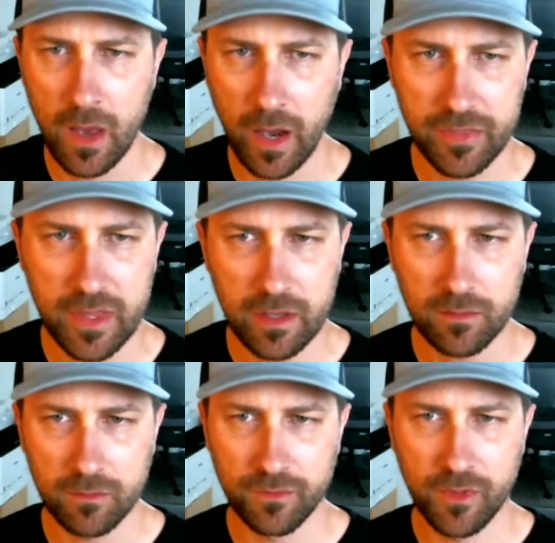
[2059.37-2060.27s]
I think
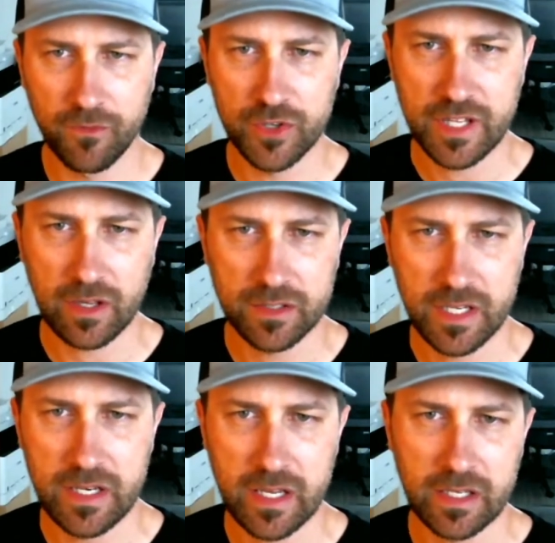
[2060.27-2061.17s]
the first thing I'll
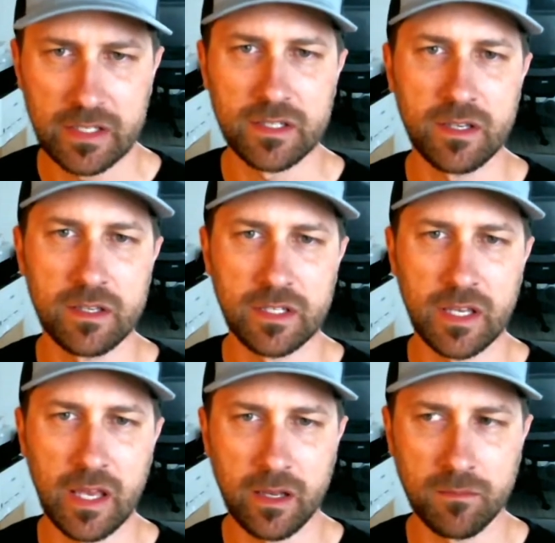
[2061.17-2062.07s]
say, Nick, is
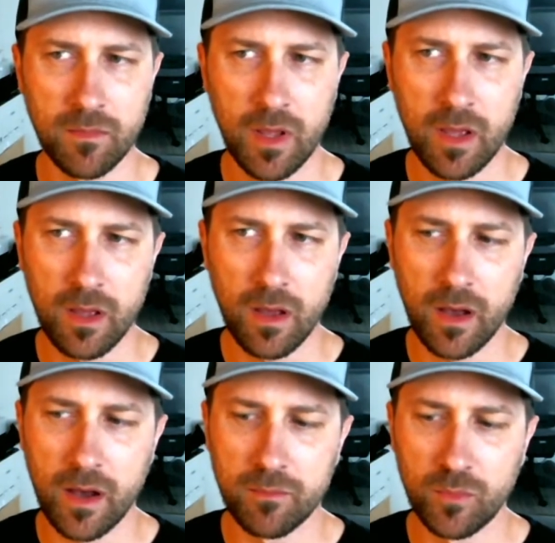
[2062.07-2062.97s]
again,
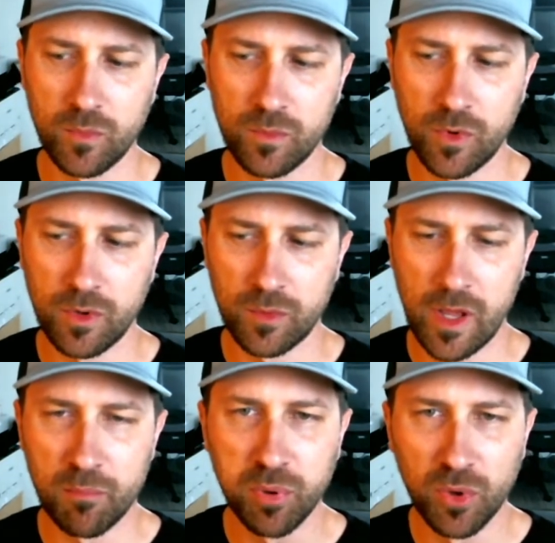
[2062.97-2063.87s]

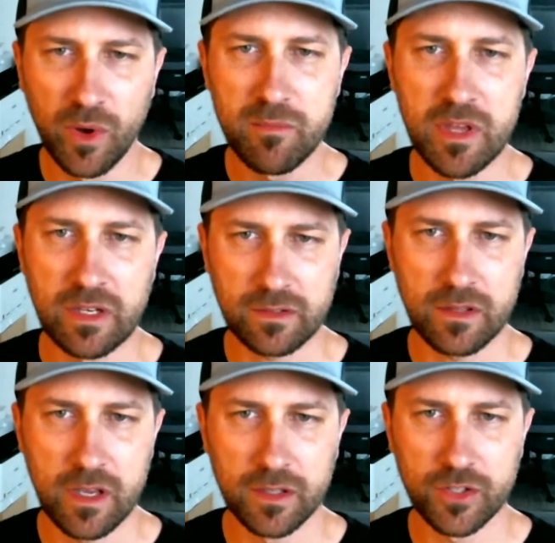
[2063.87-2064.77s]
employment
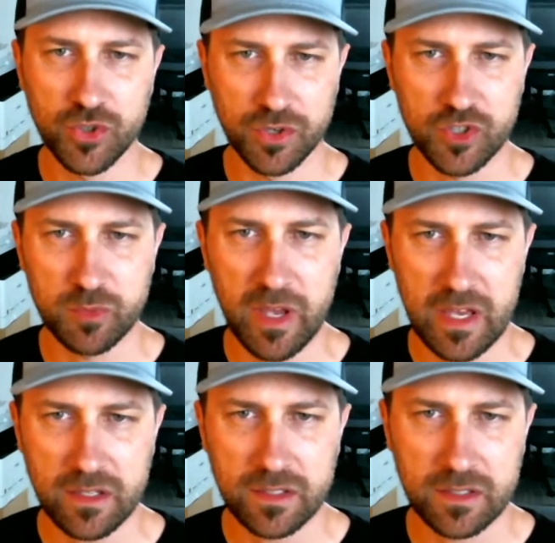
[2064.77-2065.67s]
in the church
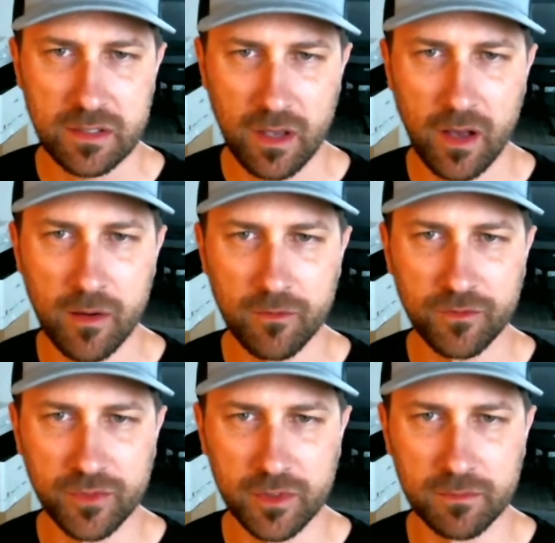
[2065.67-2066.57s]
space
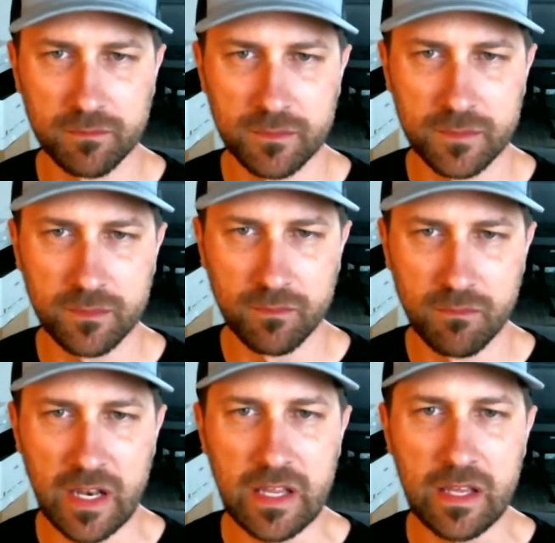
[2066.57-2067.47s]
for
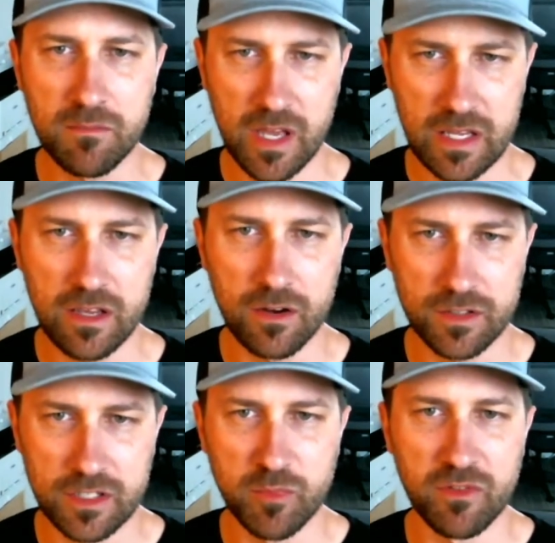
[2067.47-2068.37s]
many, many
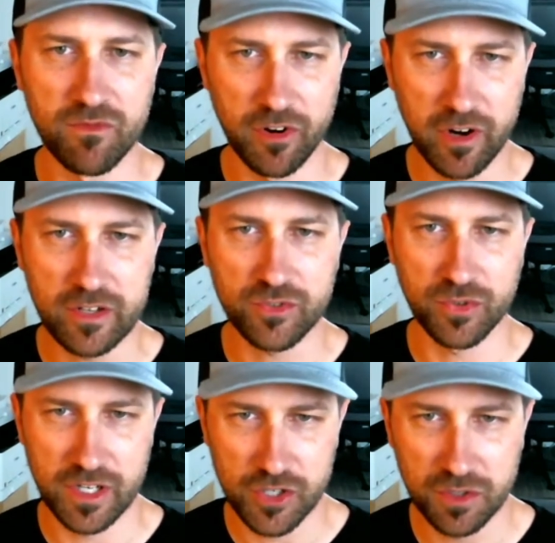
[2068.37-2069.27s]
years has been very
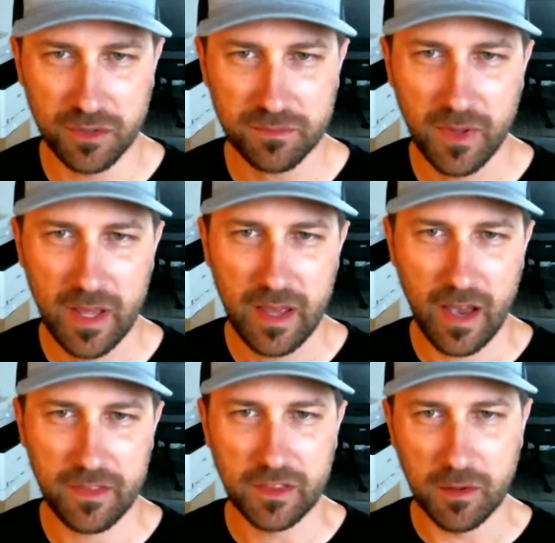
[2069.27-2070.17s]
traditional.
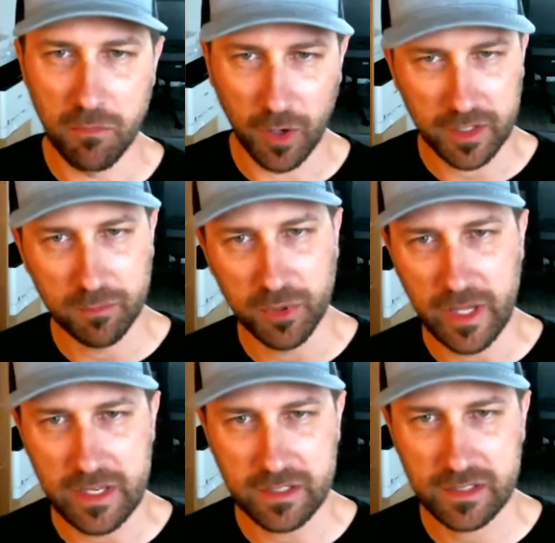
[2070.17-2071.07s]
I think the
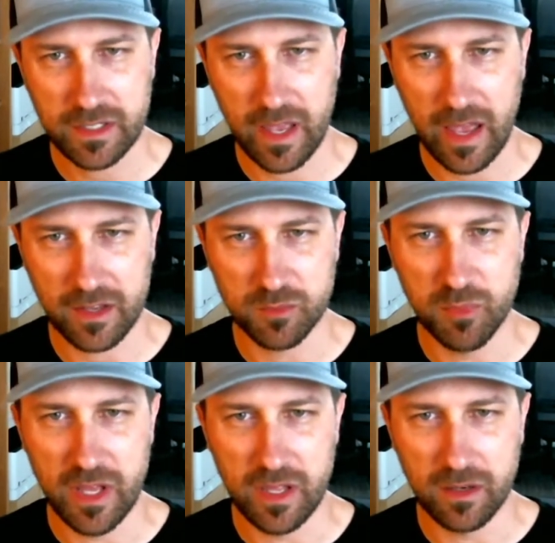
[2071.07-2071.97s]
marketplace has
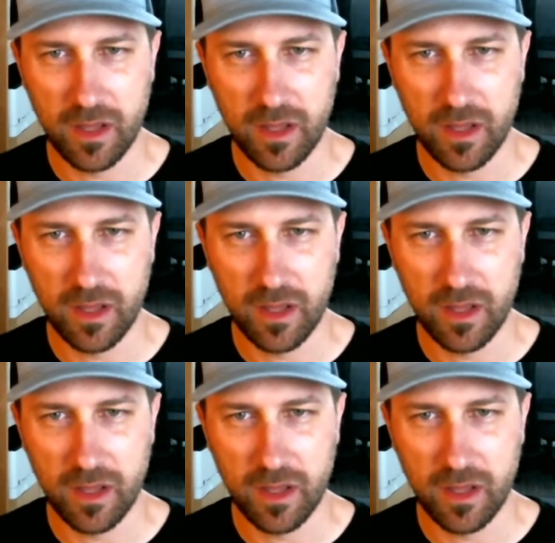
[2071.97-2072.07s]
been